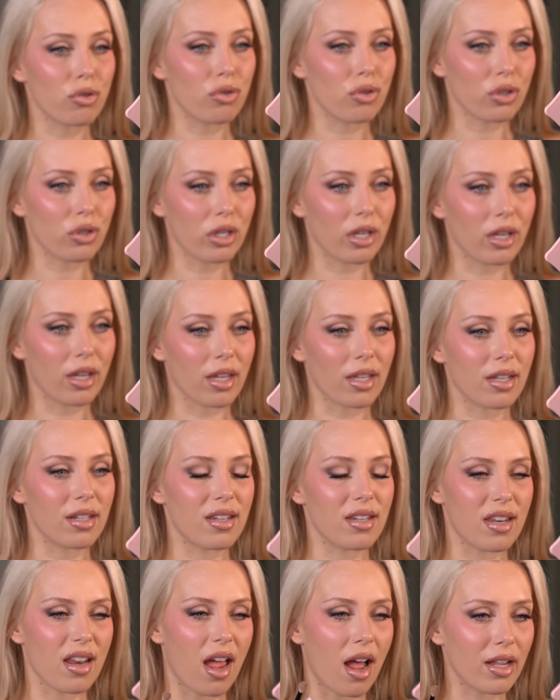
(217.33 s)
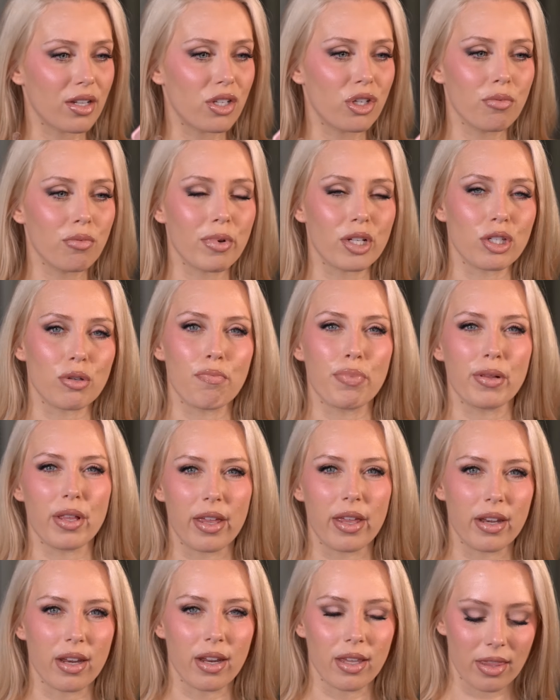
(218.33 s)
usually not too much
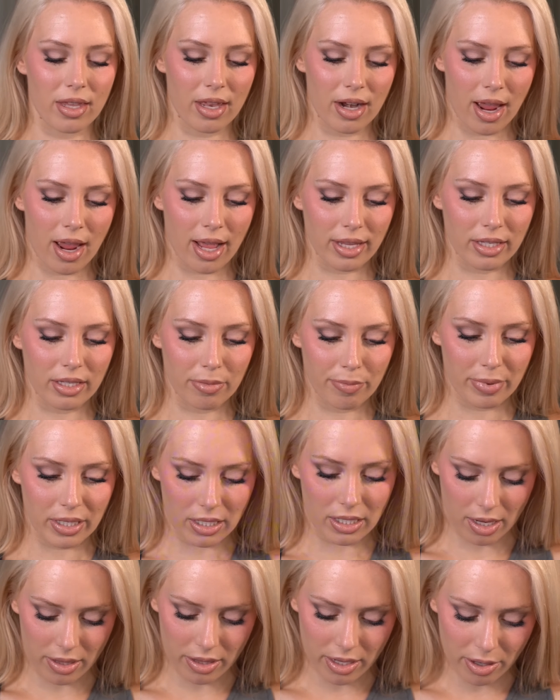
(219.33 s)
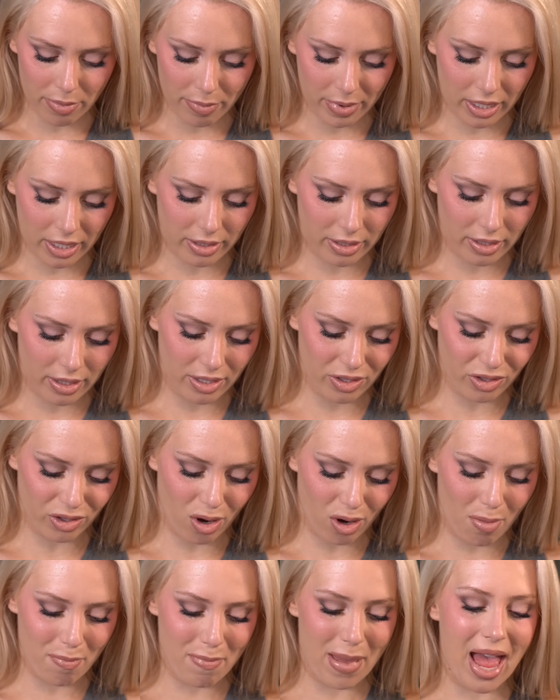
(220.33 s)
blending that has to be done there because these are
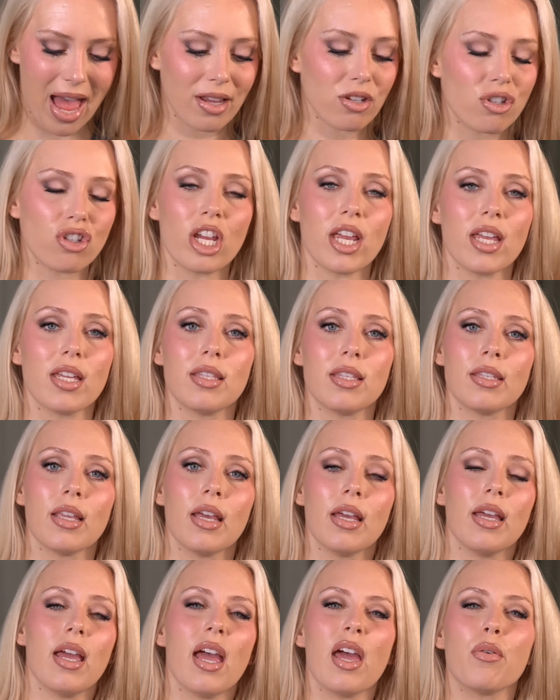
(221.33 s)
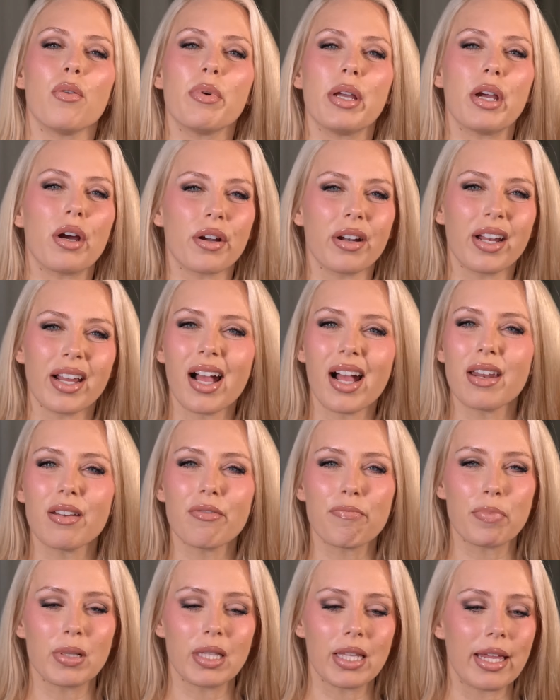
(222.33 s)
all matte shades and we already kind
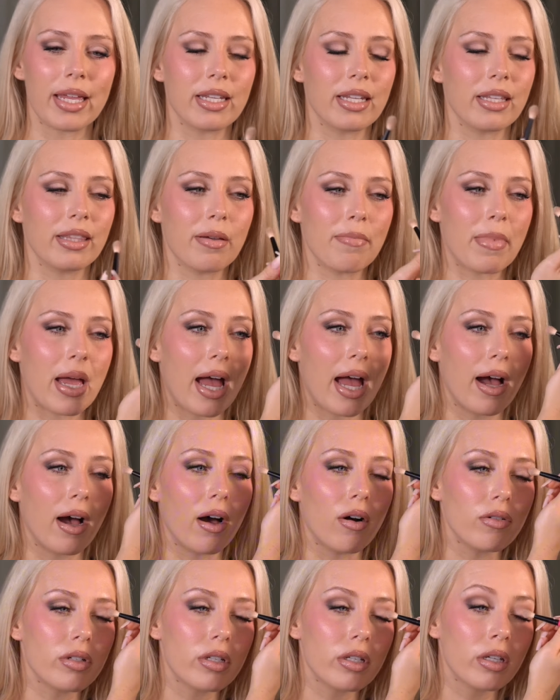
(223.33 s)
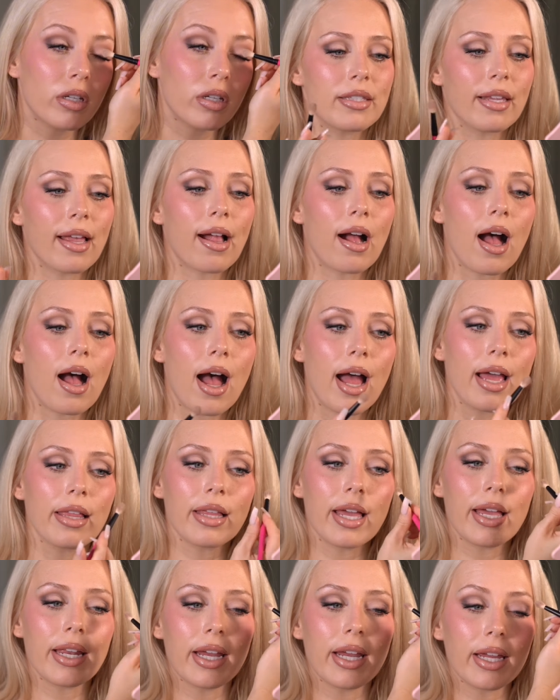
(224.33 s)
of blended them out. like a
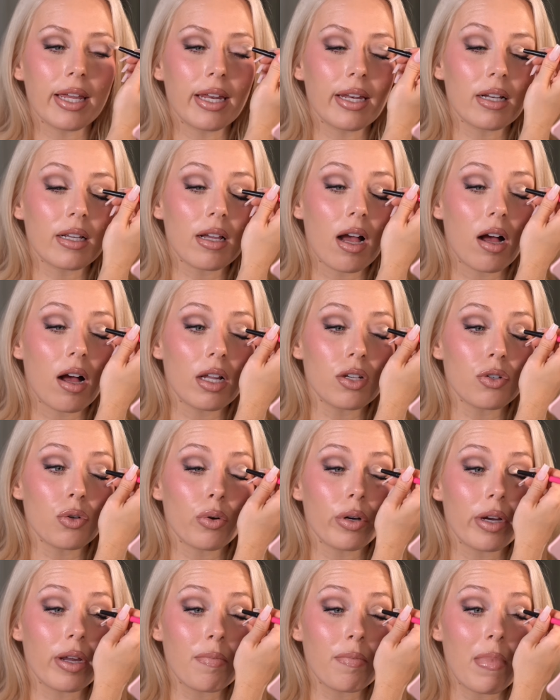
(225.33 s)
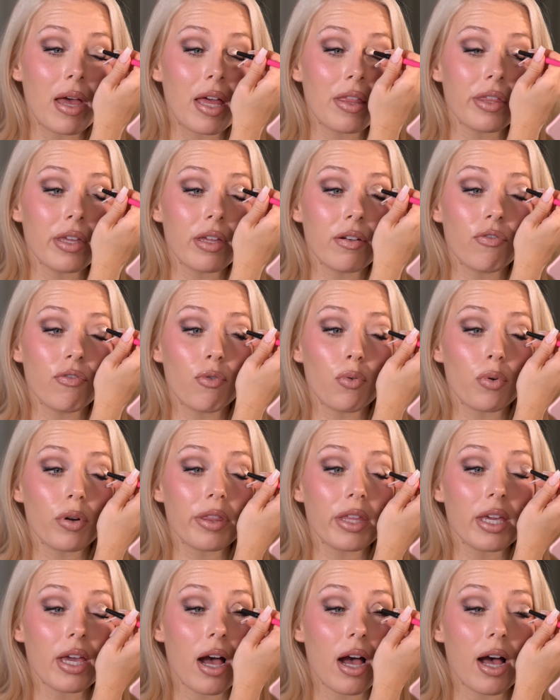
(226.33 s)
highlighting and contouring method for
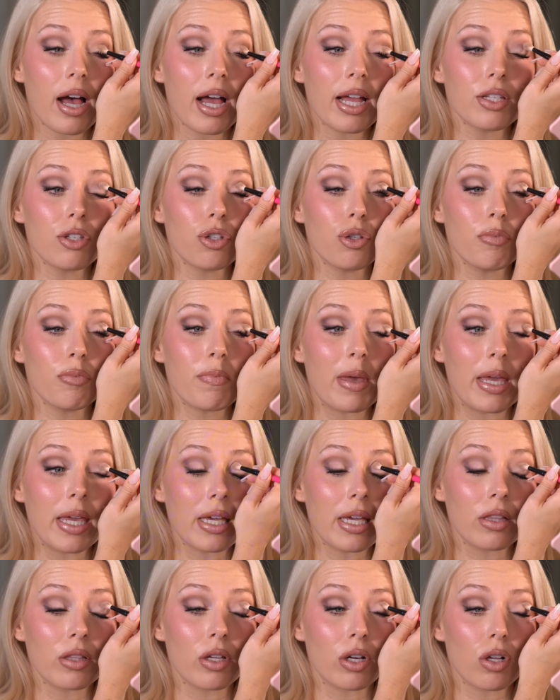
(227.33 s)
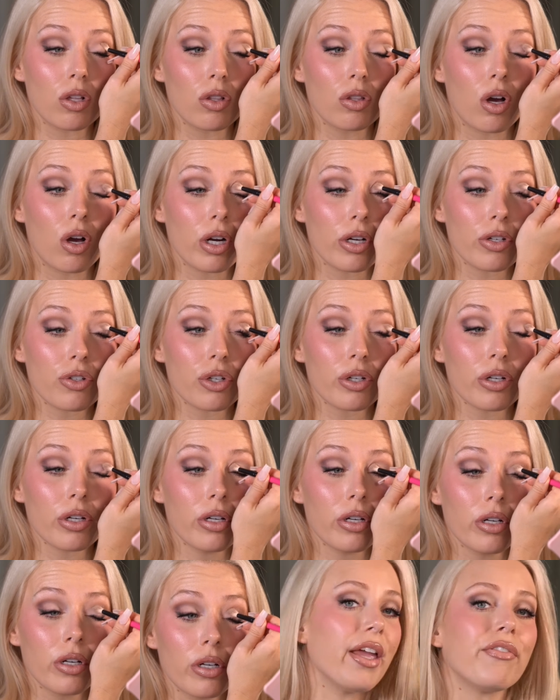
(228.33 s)
the eye to make it look
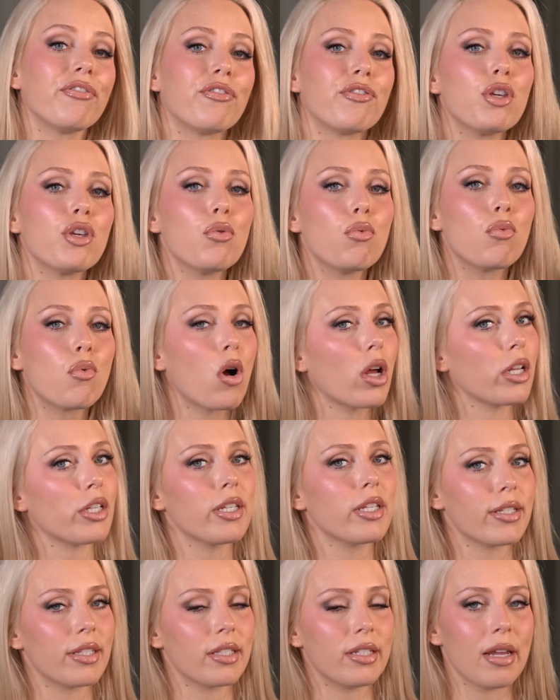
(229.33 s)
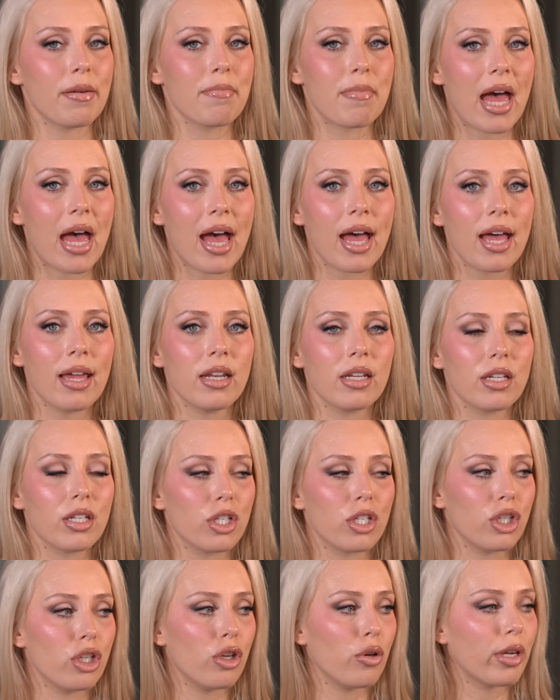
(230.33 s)
larger. If you want to stay matte,
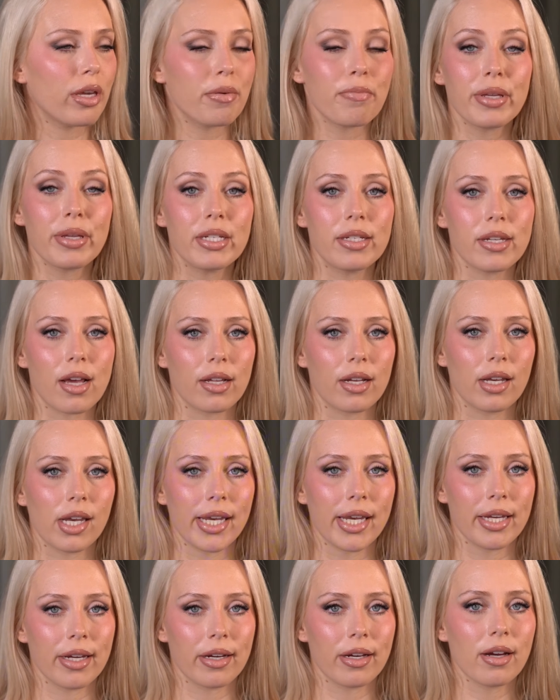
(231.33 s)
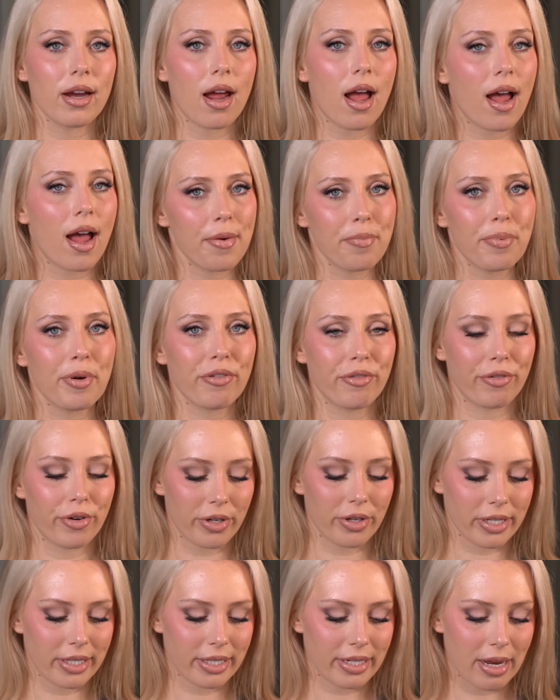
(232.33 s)
you can be done here. I prefer
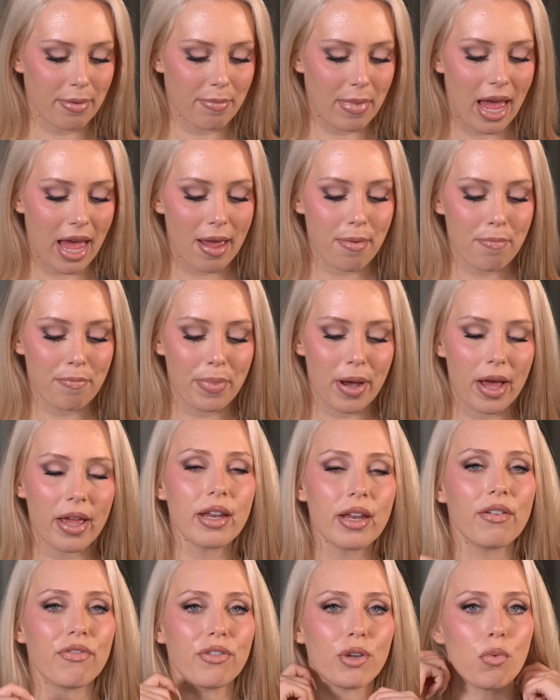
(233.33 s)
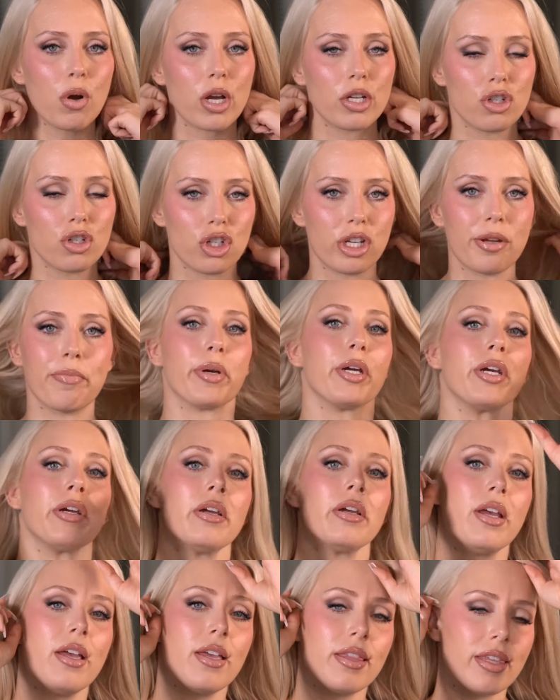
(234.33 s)
to stay matte, but if you want shimmer,
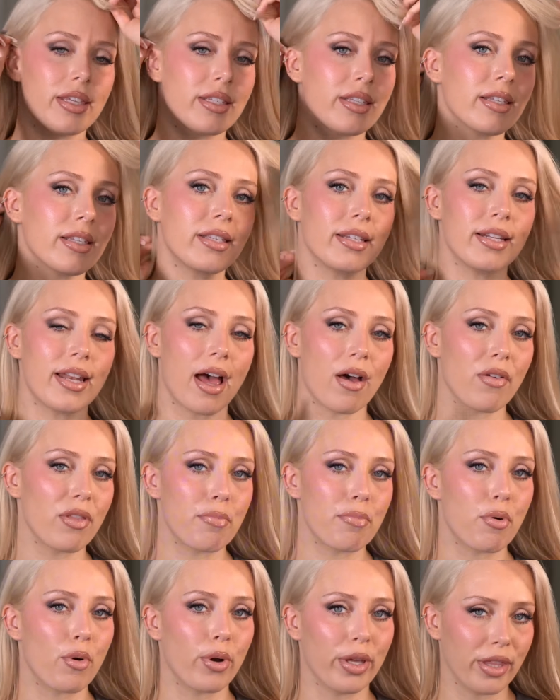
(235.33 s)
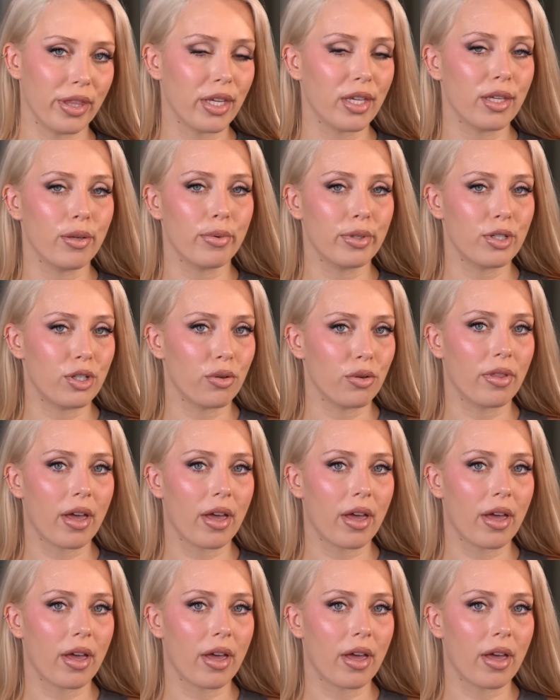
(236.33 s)
this is now the point that you would do